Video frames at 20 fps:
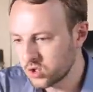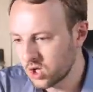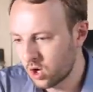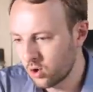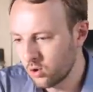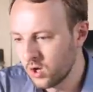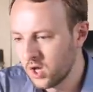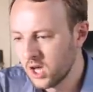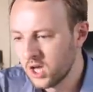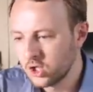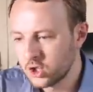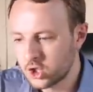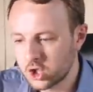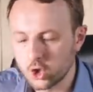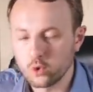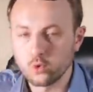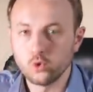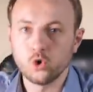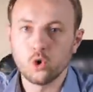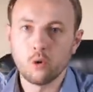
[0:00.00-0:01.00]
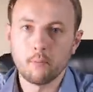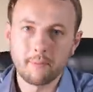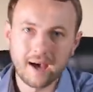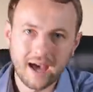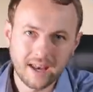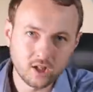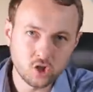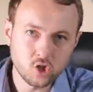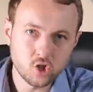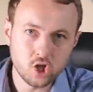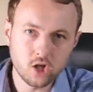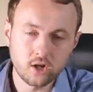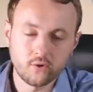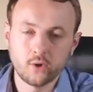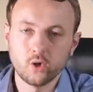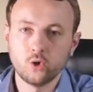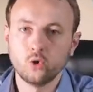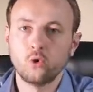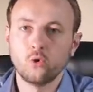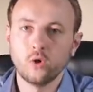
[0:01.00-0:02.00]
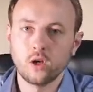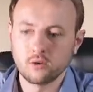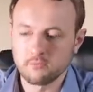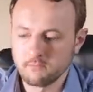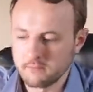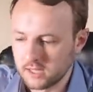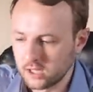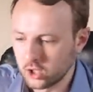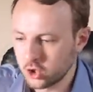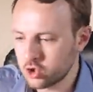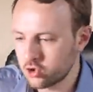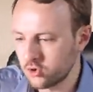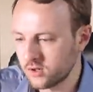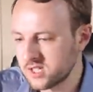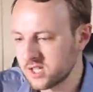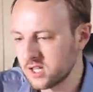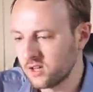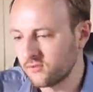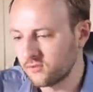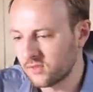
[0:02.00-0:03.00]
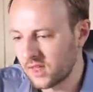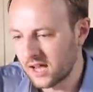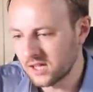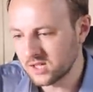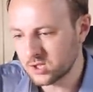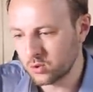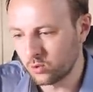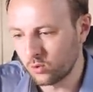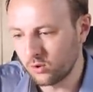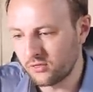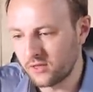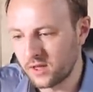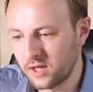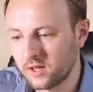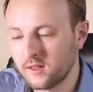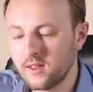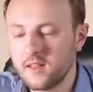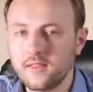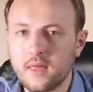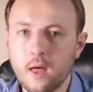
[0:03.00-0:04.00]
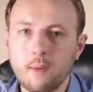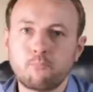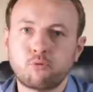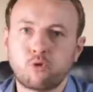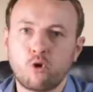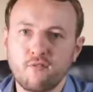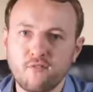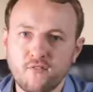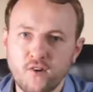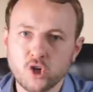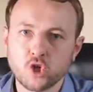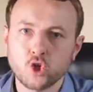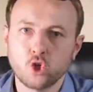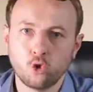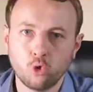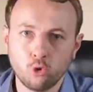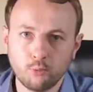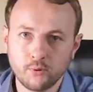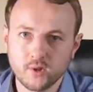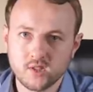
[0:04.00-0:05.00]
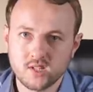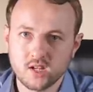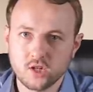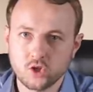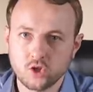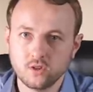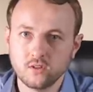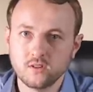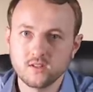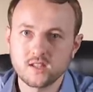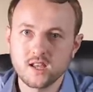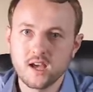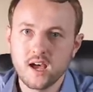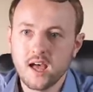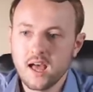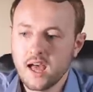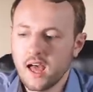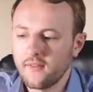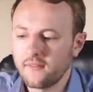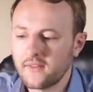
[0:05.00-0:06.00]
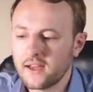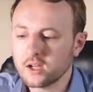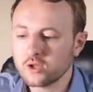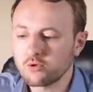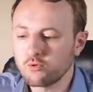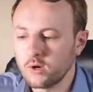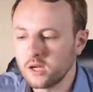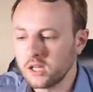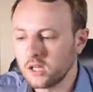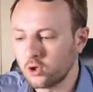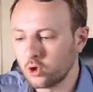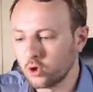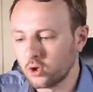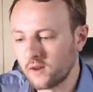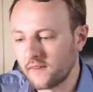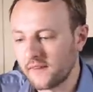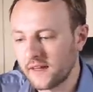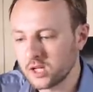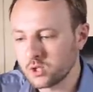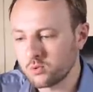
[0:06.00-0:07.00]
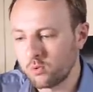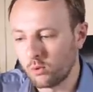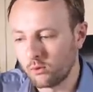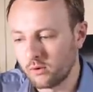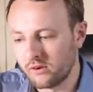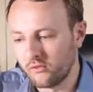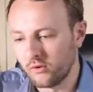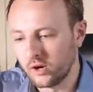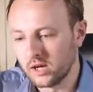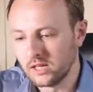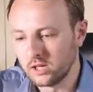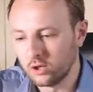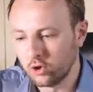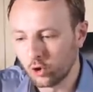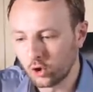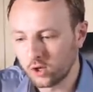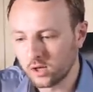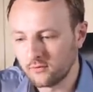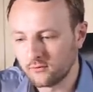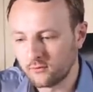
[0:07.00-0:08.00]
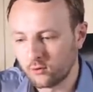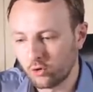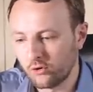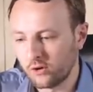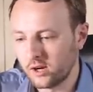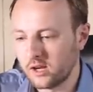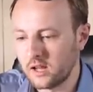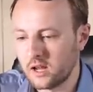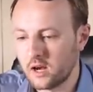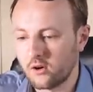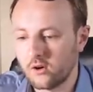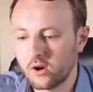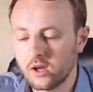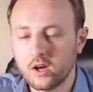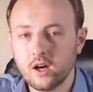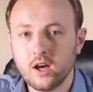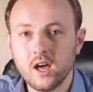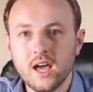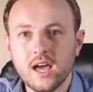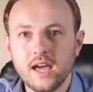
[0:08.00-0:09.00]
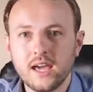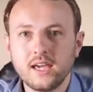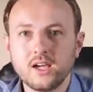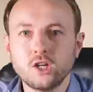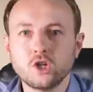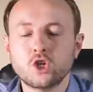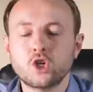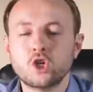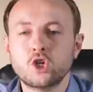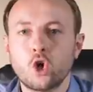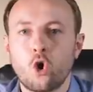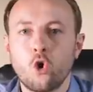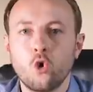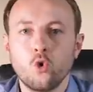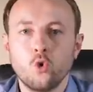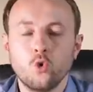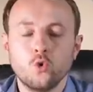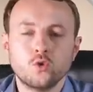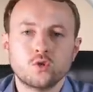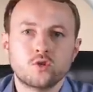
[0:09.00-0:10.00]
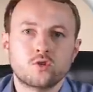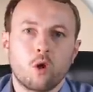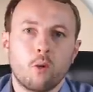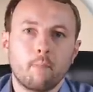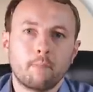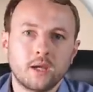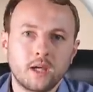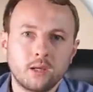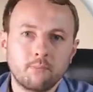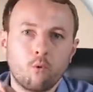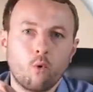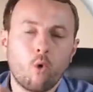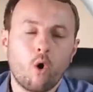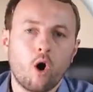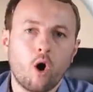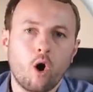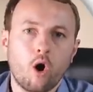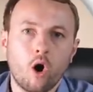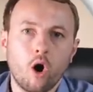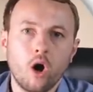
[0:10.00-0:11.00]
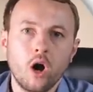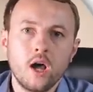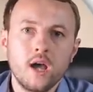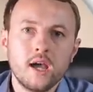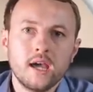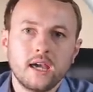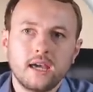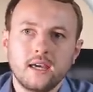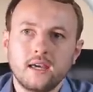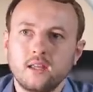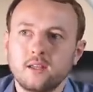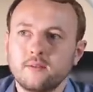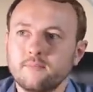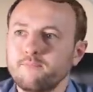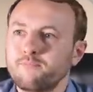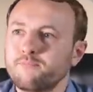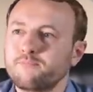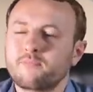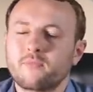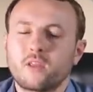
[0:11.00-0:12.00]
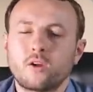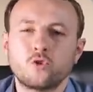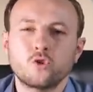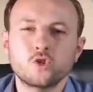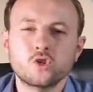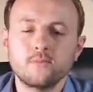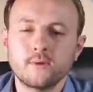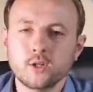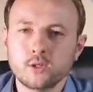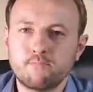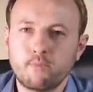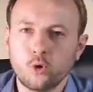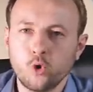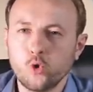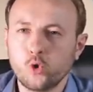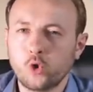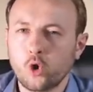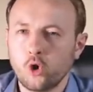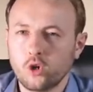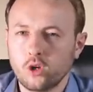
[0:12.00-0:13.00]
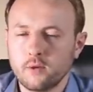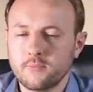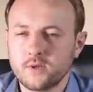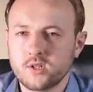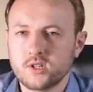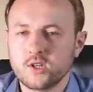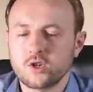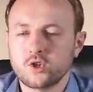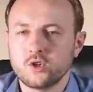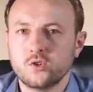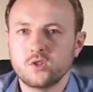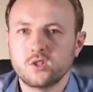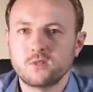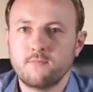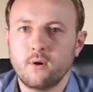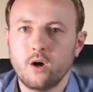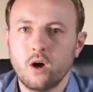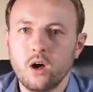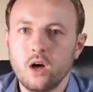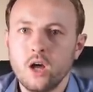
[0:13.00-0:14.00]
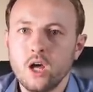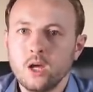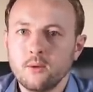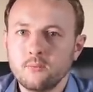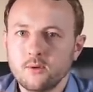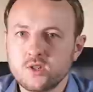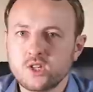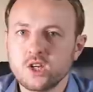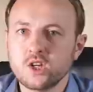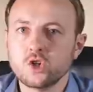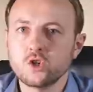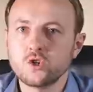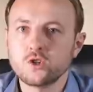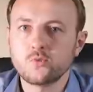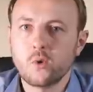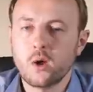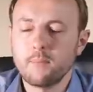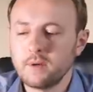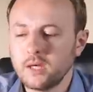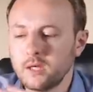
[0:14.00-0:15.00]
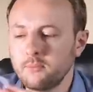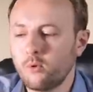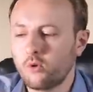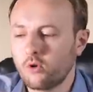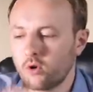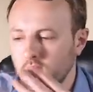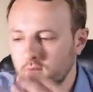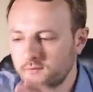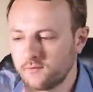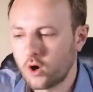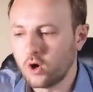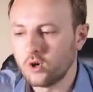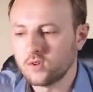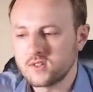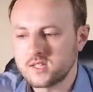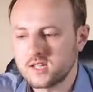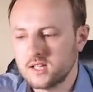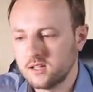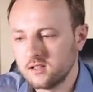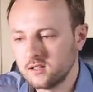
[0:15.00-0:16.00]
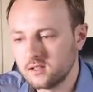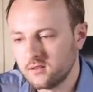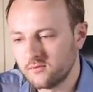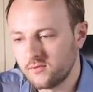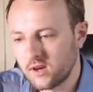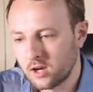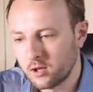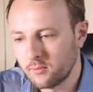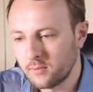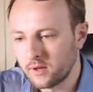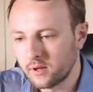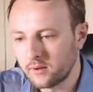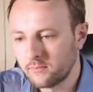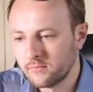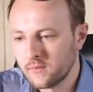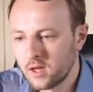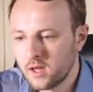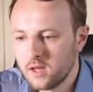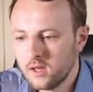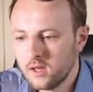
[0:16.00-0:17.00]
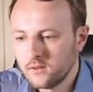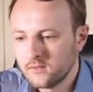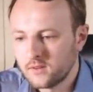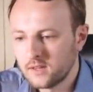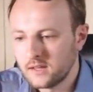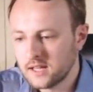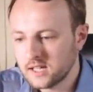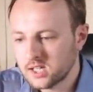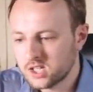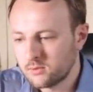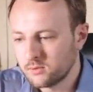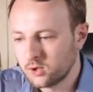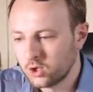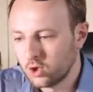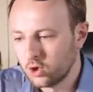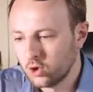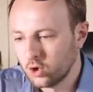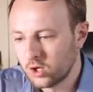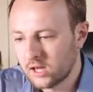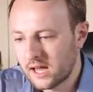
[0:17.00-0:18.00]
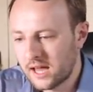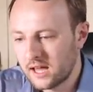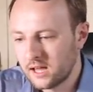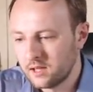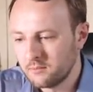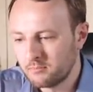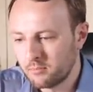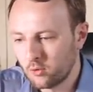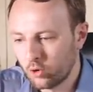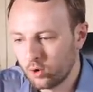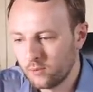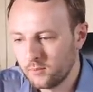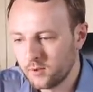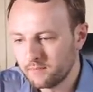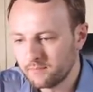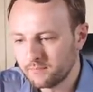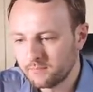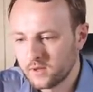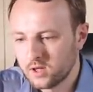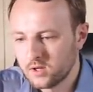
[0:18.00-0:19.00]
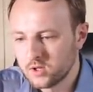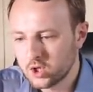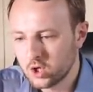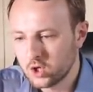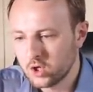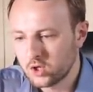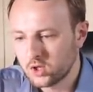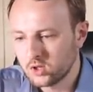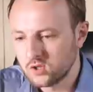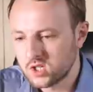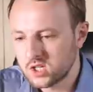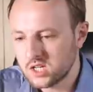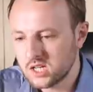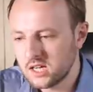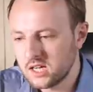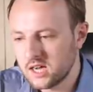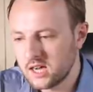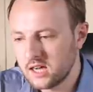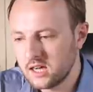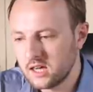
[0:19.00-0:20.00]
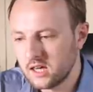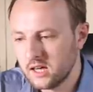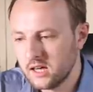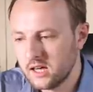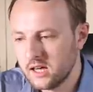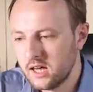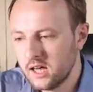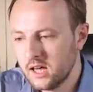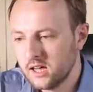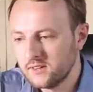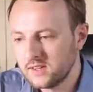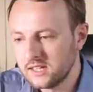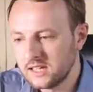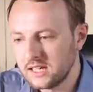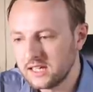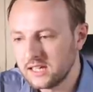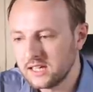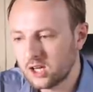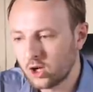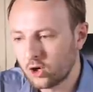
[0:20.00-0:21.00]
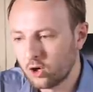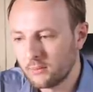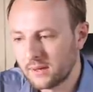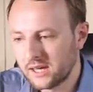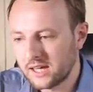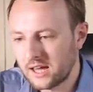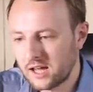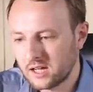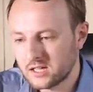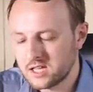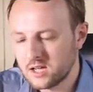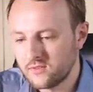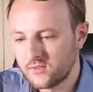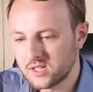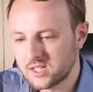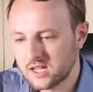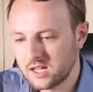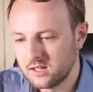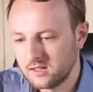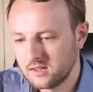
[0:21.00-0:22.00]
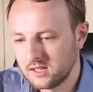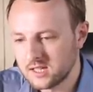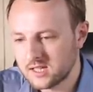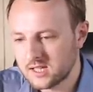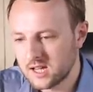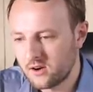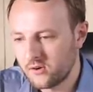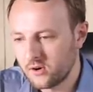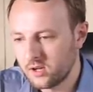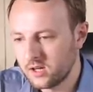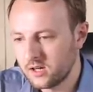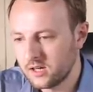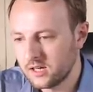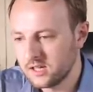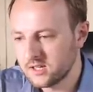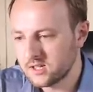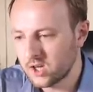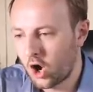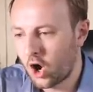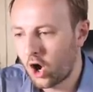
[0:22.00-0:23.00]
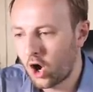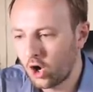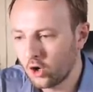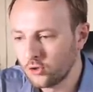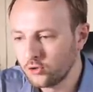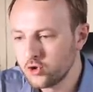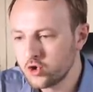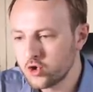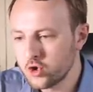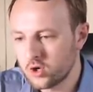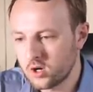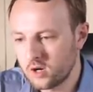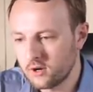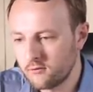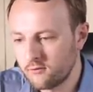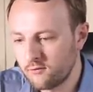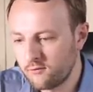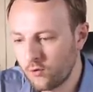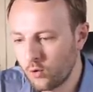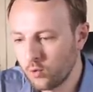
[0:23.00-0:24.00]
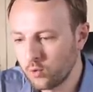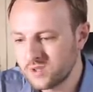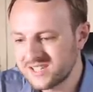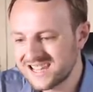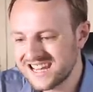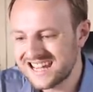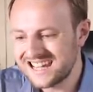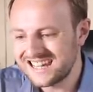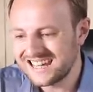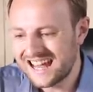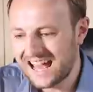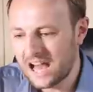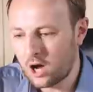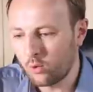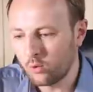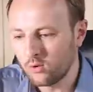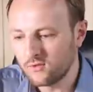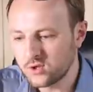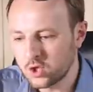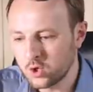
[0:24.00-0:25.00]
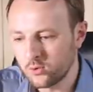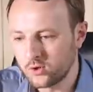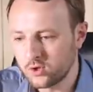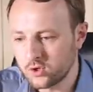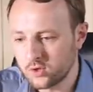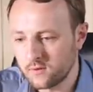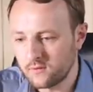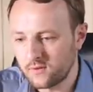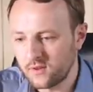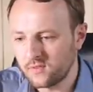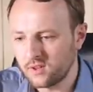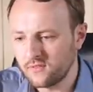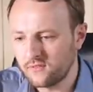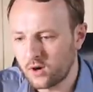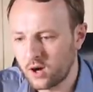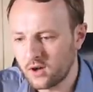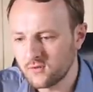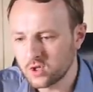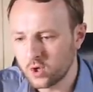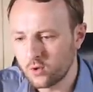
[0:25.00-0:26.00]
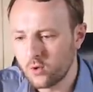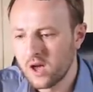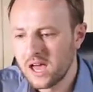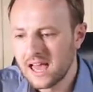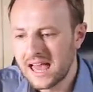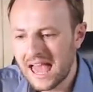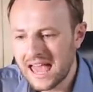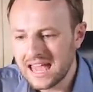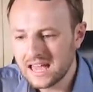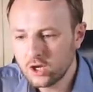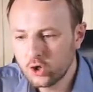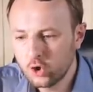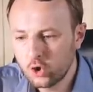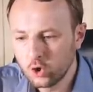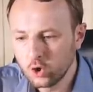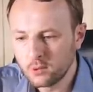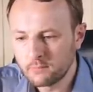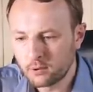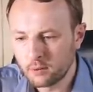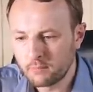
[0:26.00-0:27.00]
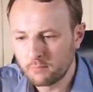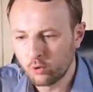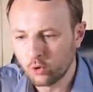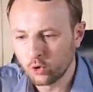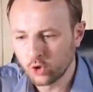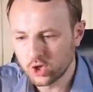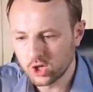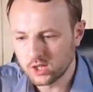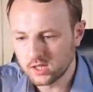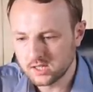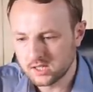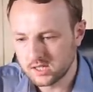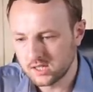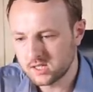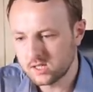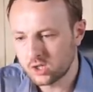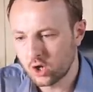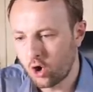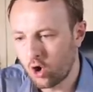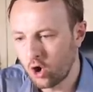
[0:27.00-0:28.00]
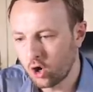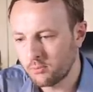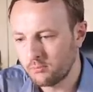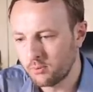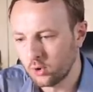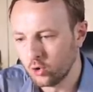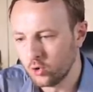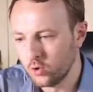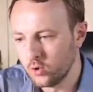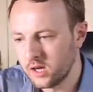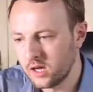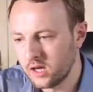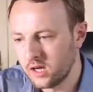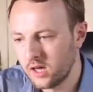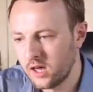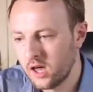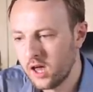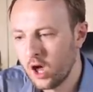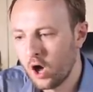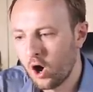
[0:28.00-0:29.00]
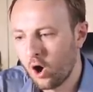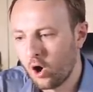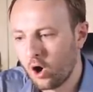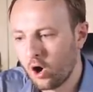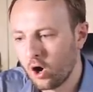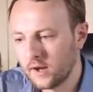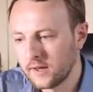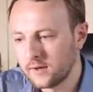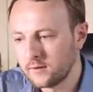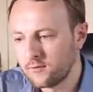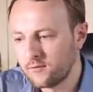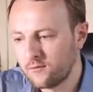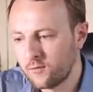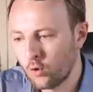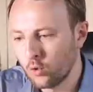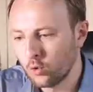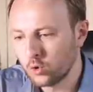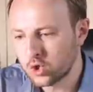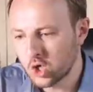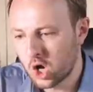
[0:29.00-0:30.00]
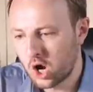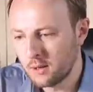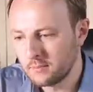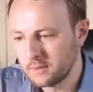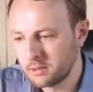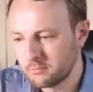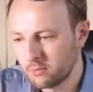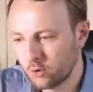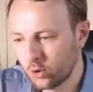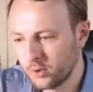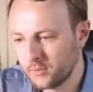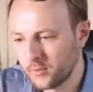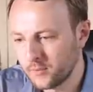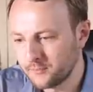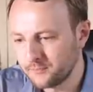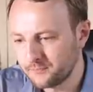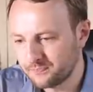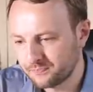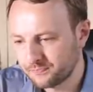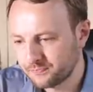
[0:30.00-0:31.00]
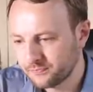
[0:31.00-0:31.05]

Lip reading: So junior managerial, administrative, that sort of thing. They're professional positions. And that's really good. And that's what we're really looking for in an area. It shows that people are in not so much blue collar positions, but positions where people are advancing and developing. The next I'm going to look at employment. So you can see here, the economic activity in this area is 114 out of 255. So a good proportion, it's this dark blue here, are in full-time employment.